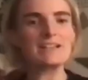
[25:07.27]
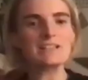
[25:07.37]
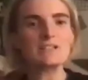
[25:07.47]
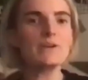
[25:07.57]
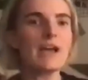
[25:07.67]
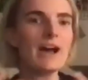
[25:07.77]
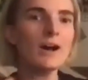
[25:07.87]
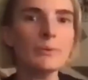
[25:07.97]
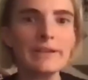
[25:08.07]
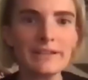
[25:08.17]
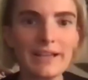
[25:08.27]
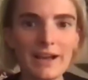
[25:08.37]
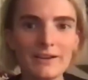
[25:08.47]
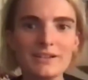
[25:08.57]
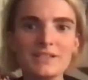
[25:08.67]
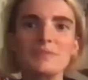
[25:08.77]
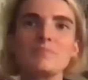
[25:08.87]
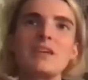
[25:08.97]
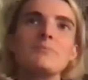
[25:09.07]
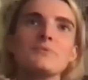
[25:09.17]
And so how are we encouraging
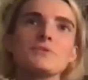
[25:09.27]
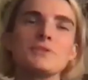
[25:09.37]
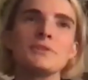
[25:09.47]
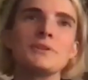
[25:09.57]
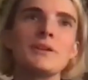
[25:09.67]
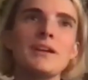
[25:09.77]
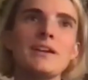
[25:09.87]
people to